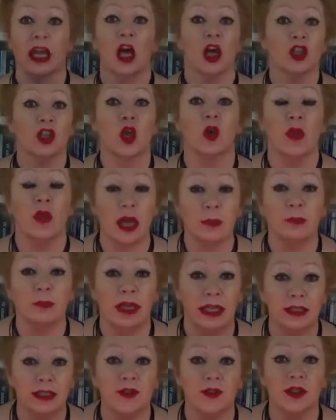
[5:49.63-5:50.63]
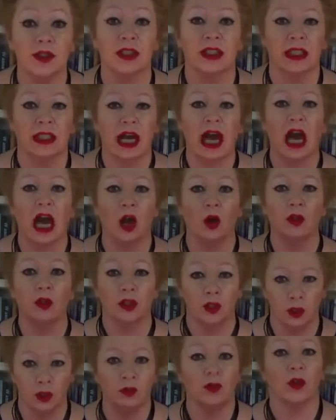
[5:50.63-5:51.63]
So that means our
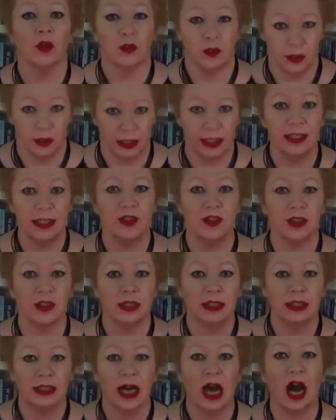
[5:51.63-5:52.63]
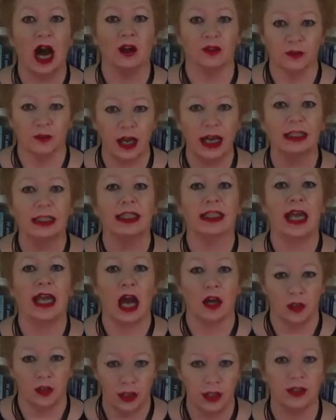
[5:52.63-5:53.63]
universities are failing
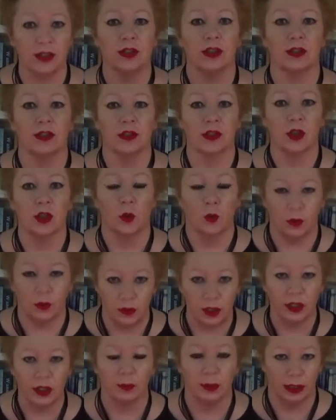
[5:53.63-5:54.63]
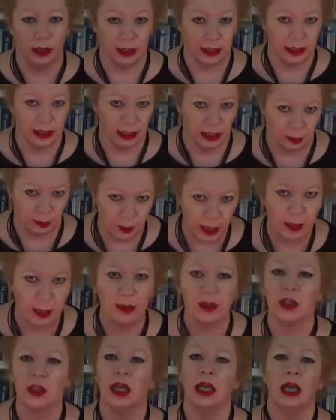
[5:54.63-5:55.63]
our citizens with disabilities and
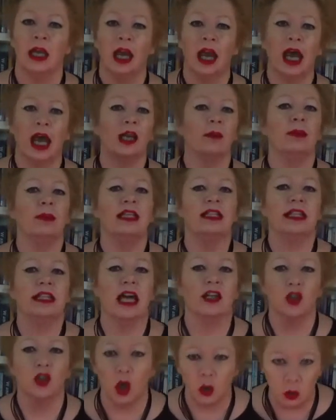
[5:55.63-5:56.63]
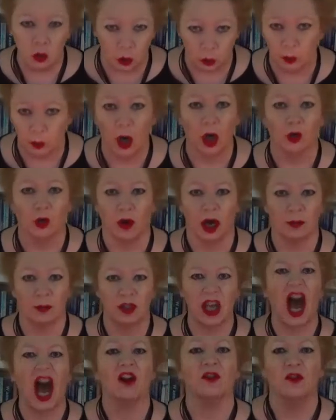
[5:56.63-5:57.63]
impairments, and it means our doctoral programs
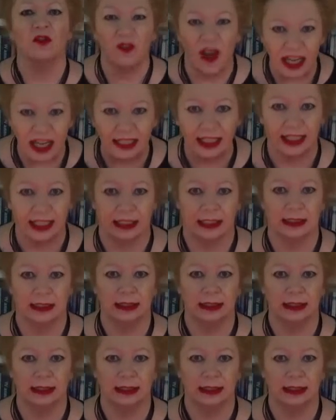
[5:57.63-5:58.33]
are failing